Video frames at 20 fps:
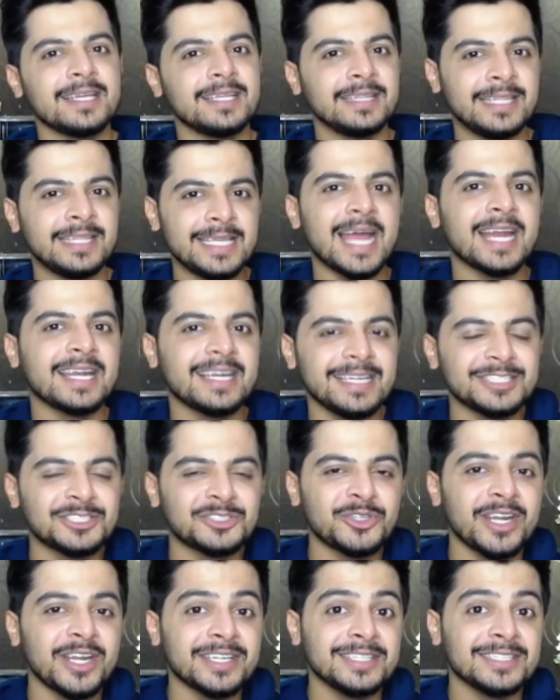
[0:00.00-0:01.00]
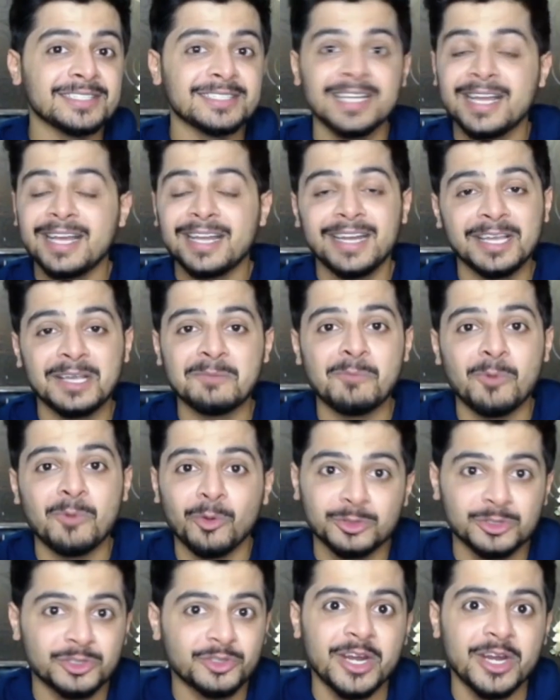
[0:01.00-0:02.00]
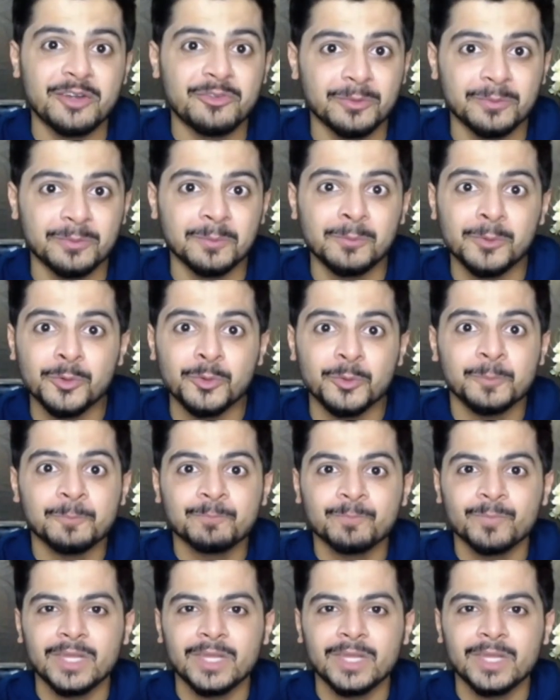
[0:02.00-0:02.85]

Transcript: the Adelaide Strikers like a ball straight from the blue.